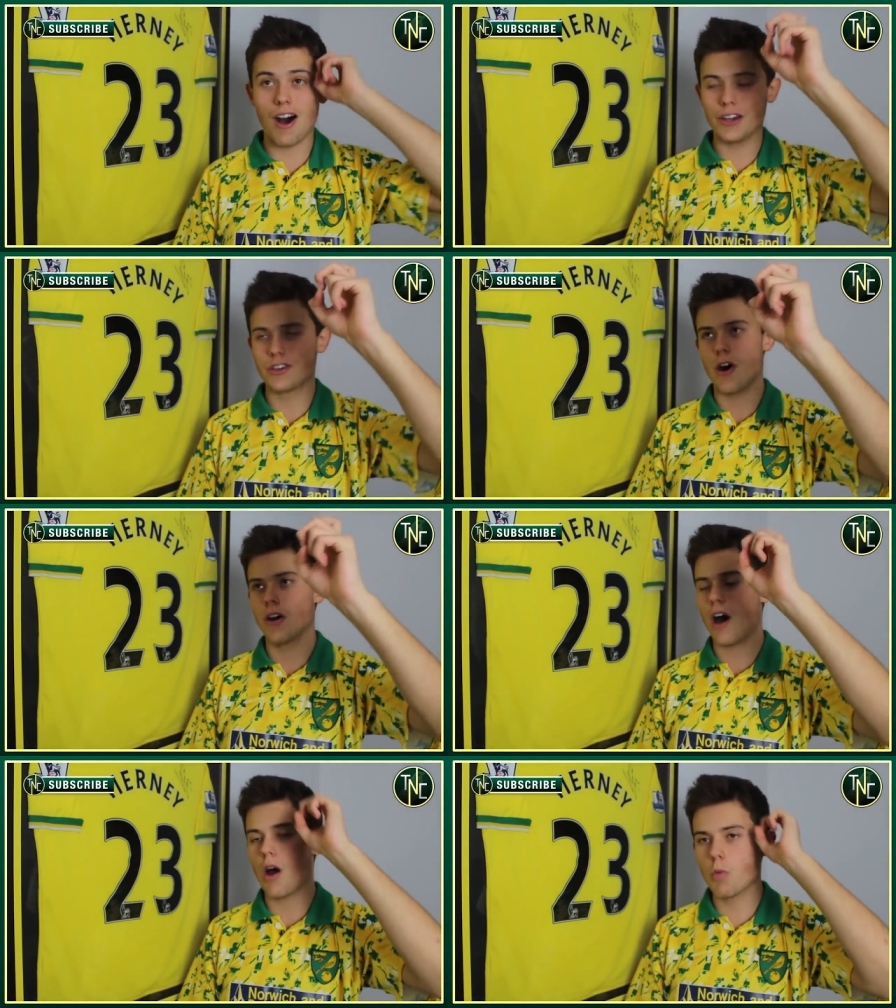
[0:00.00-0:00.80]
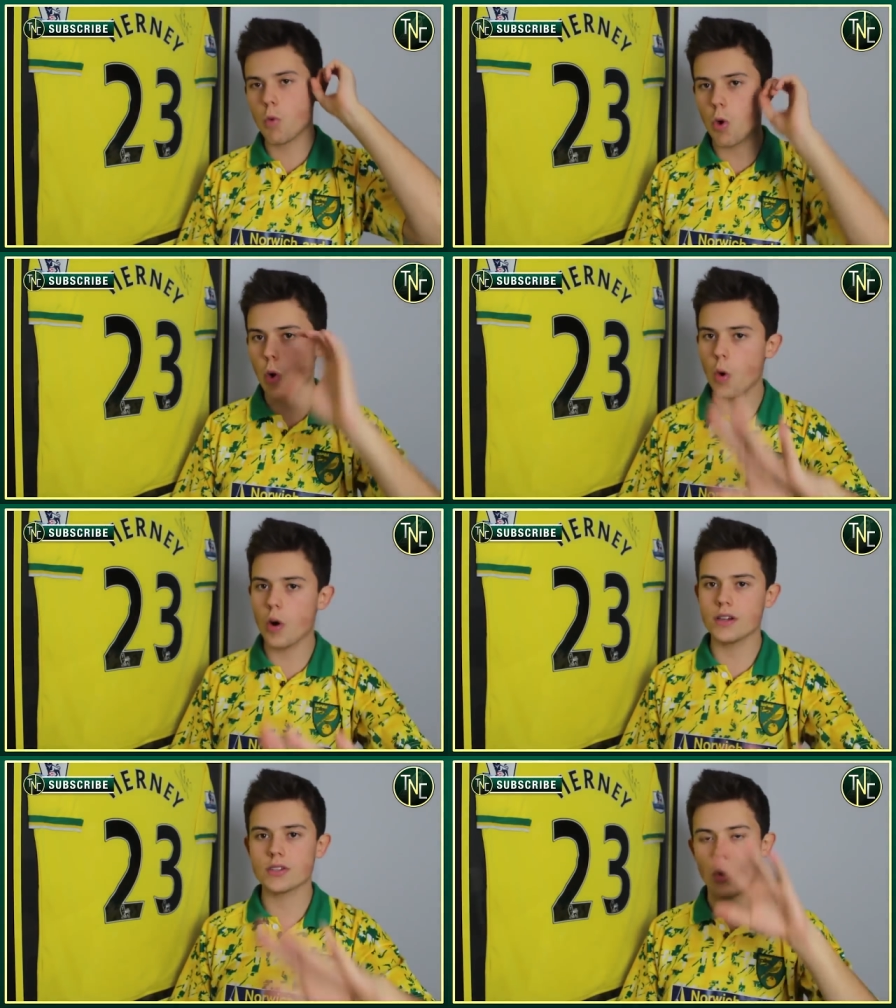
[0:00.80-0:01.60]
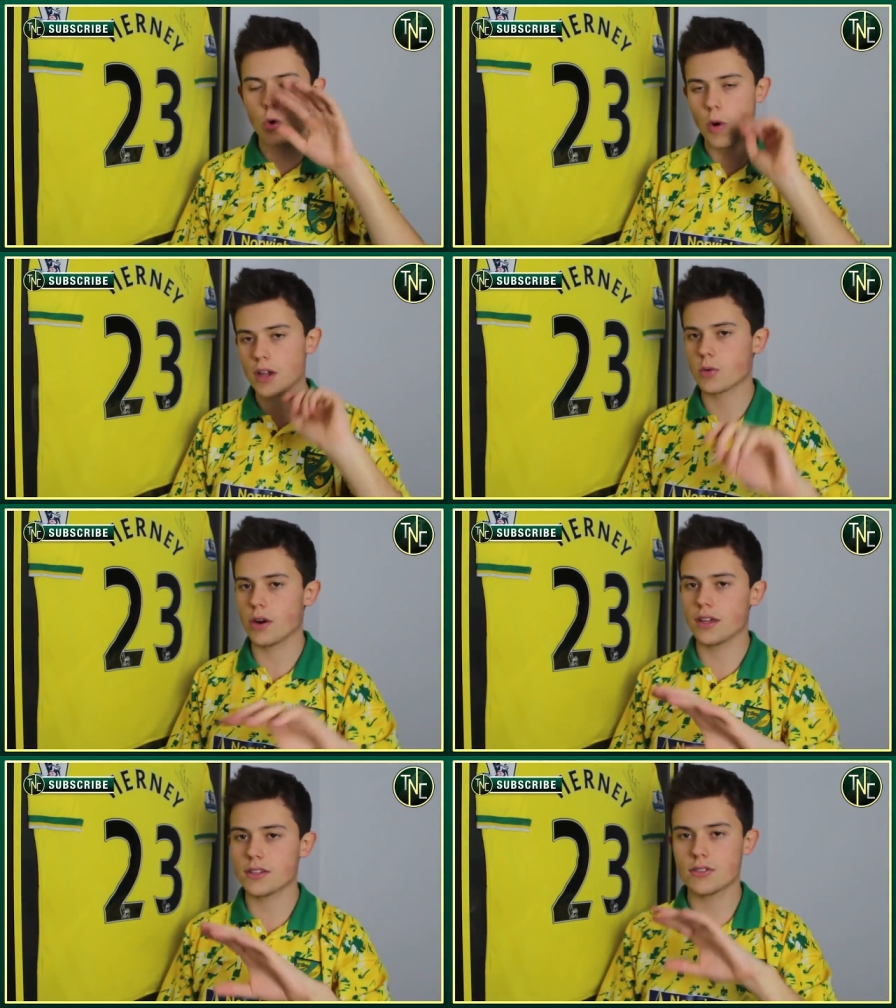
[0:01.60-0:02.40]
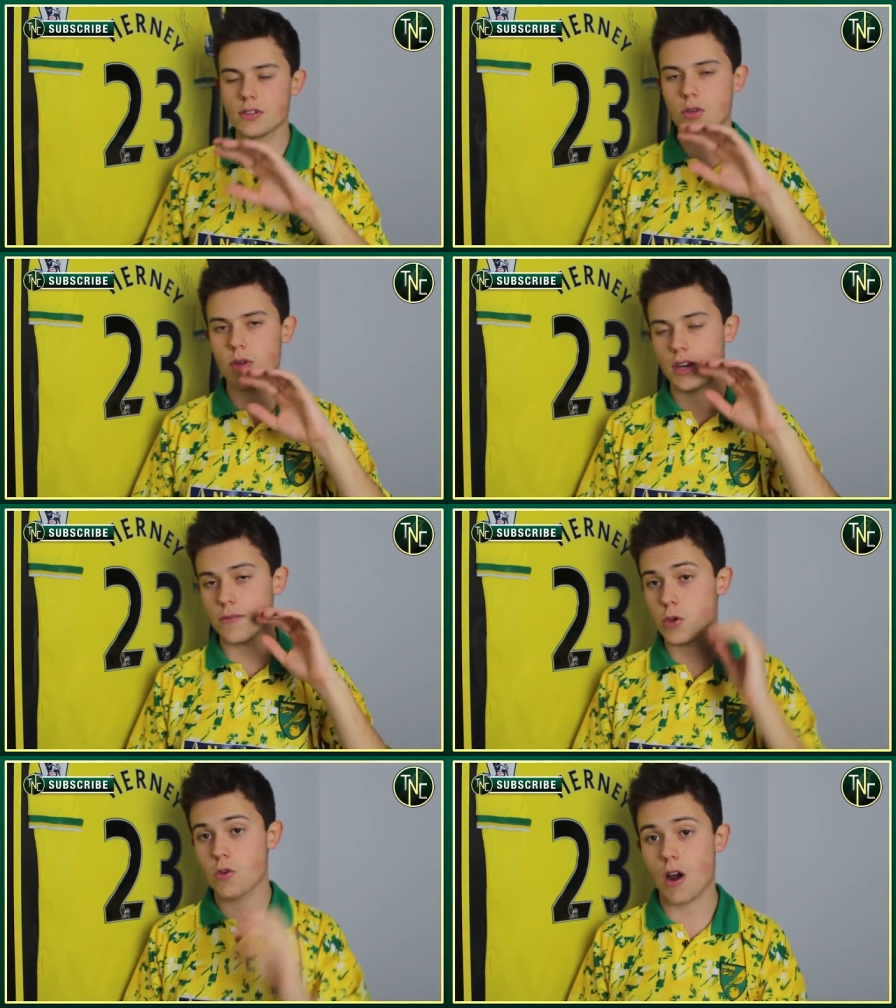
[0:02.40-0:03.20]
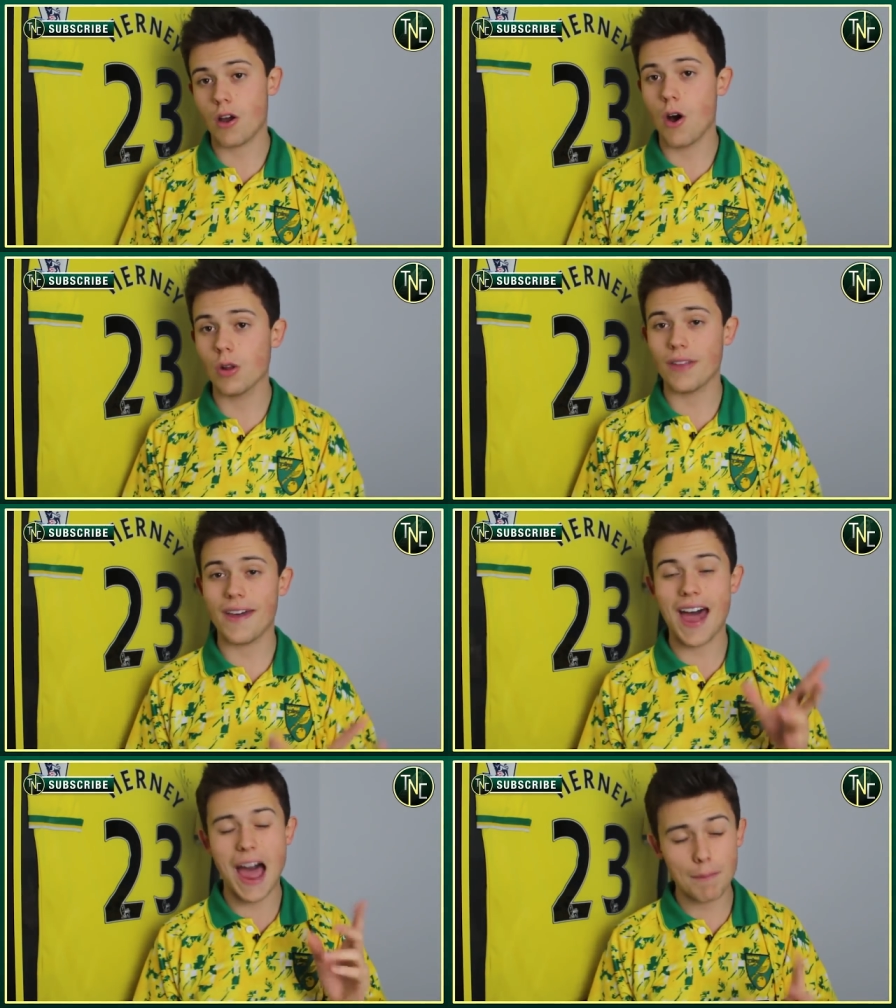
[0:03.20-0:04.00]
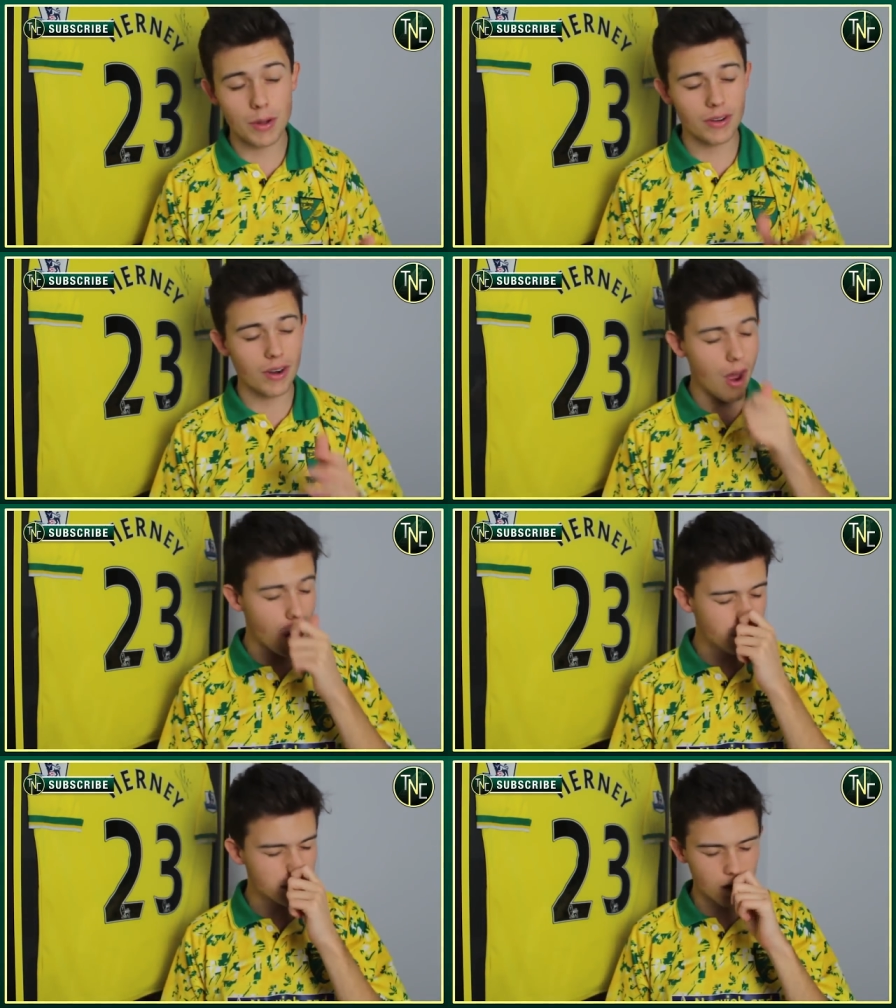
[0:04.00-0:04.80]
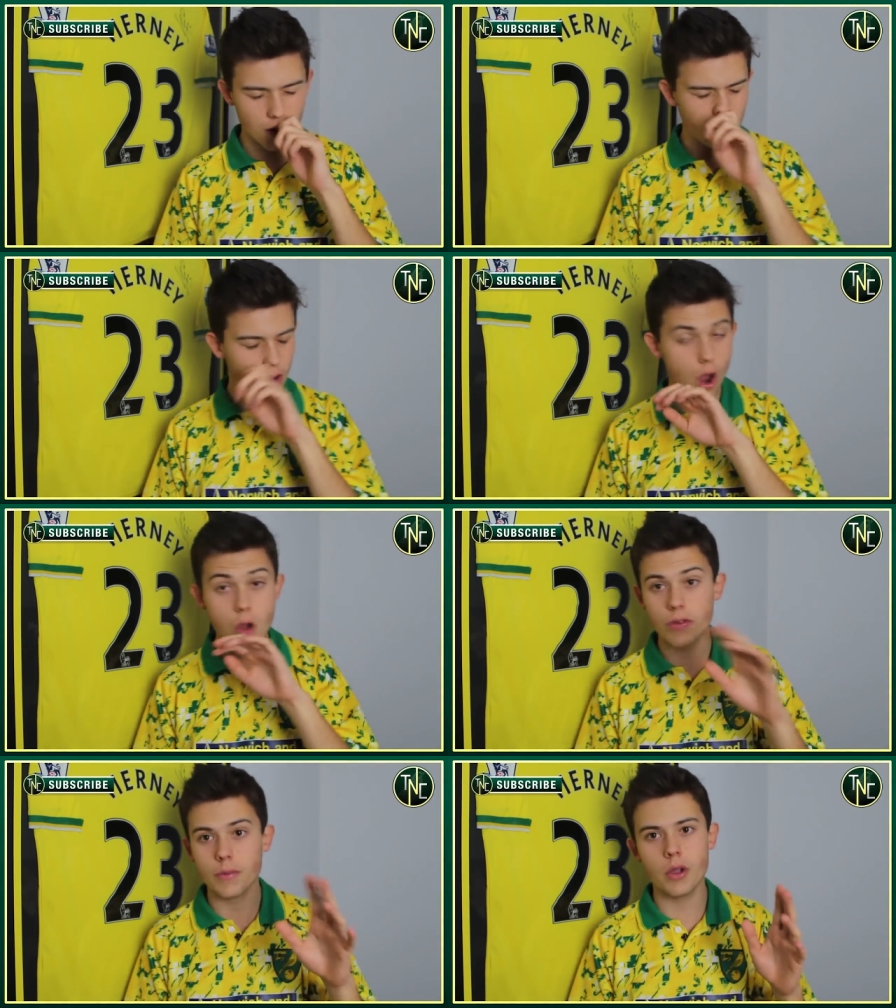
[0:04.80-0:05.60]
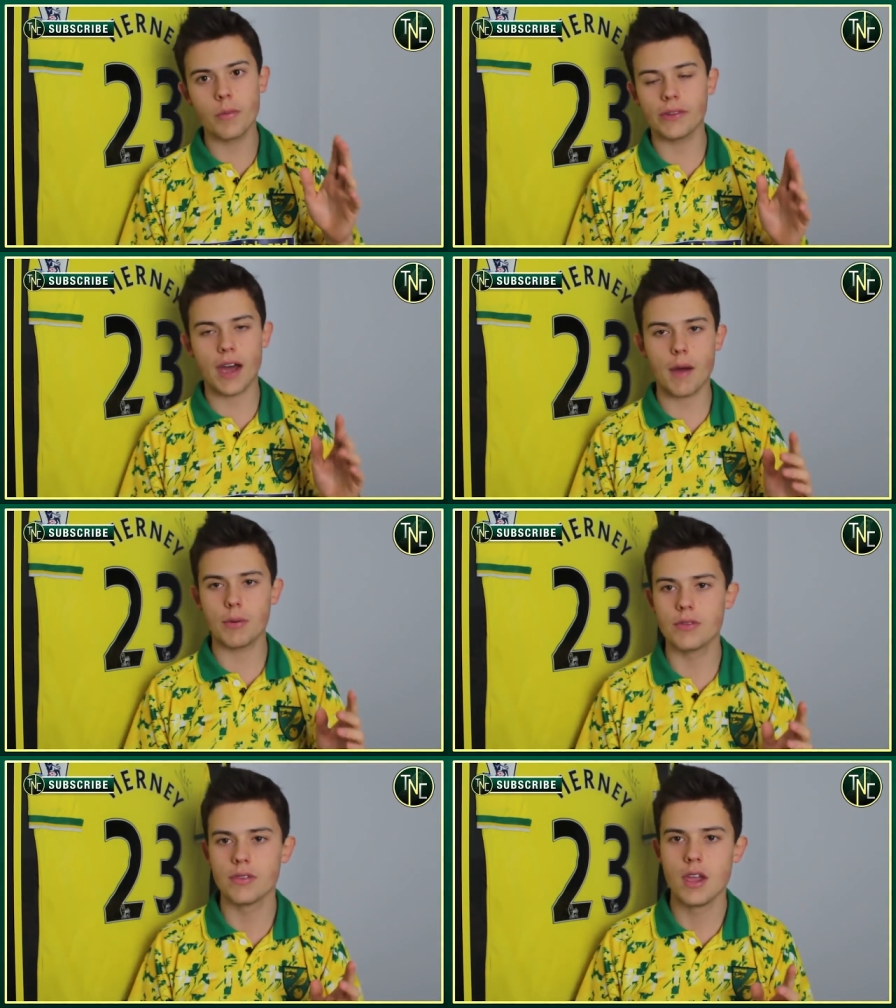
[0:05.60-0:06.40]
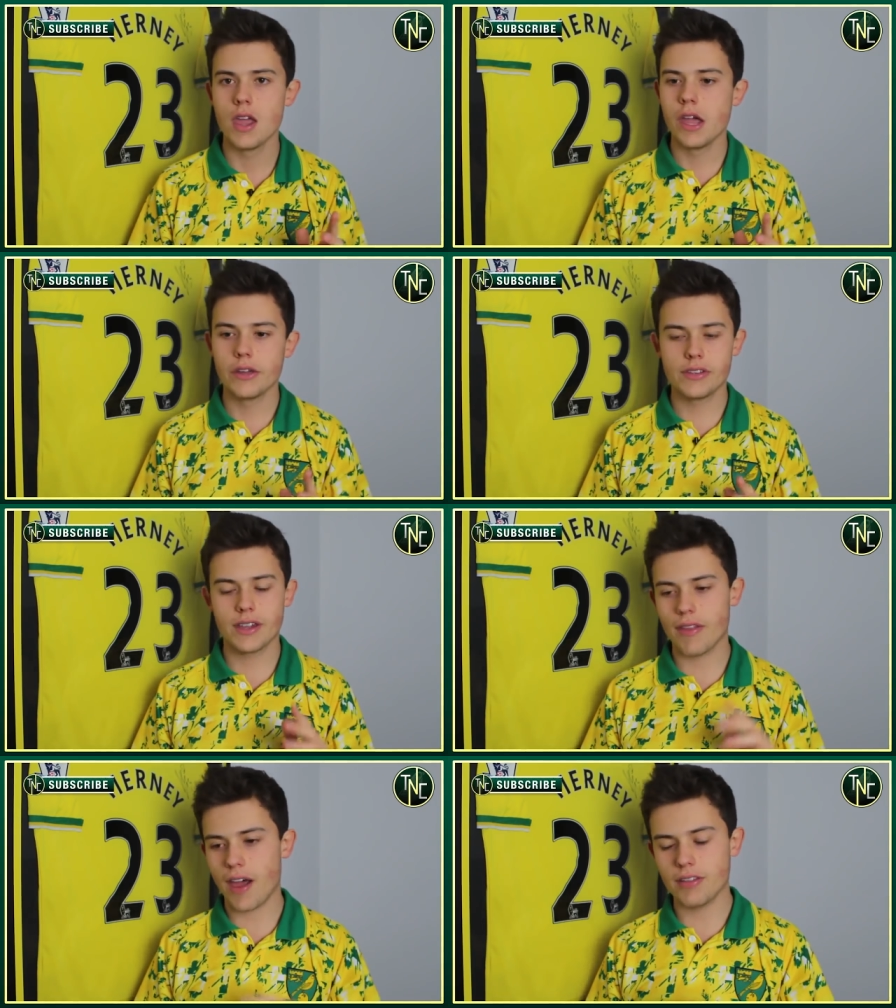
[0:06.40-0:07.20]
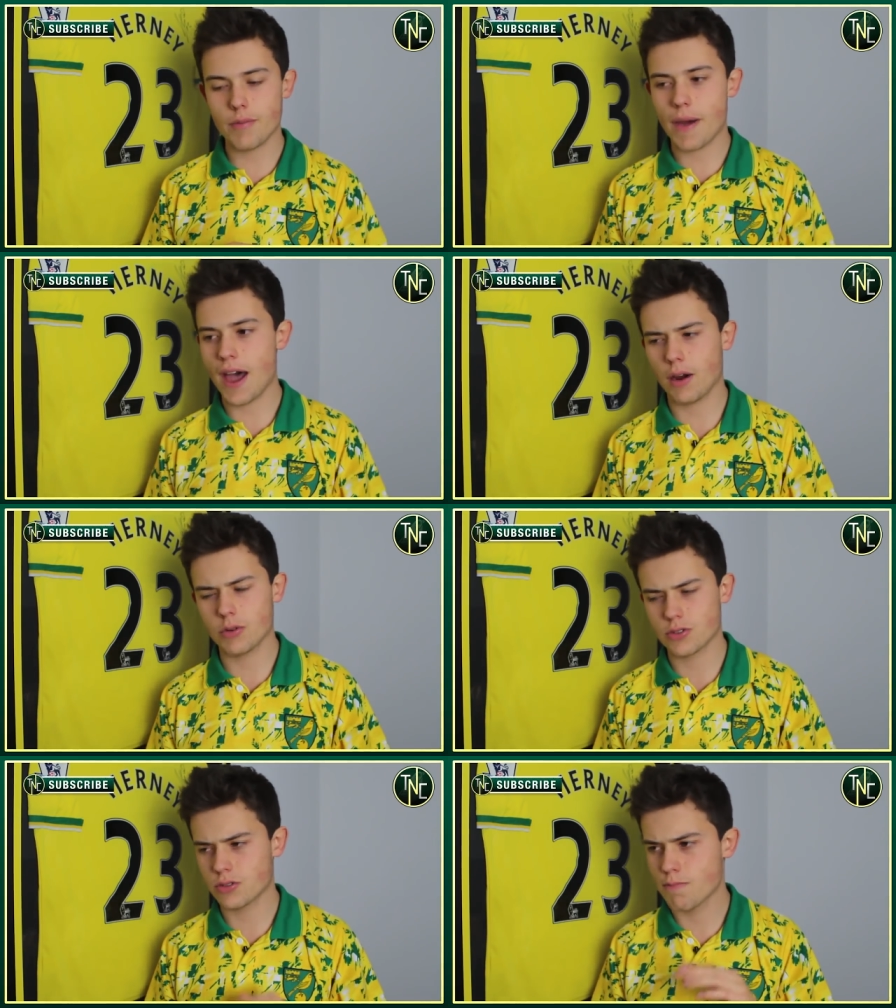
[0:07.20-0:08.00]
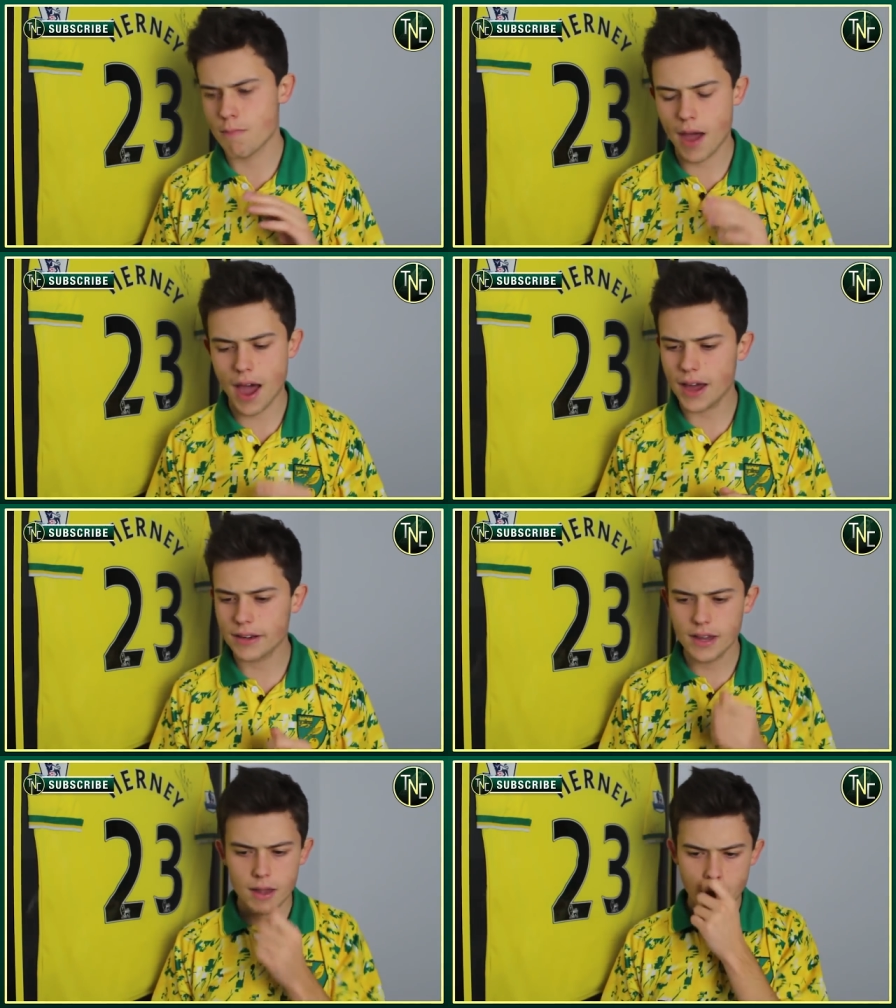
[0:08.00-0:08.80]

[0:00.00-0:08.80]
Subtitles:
icon. I always wanted to interview Grant Holt, and that happened. I was over the moon when that happened. To get that in the bag was just mad.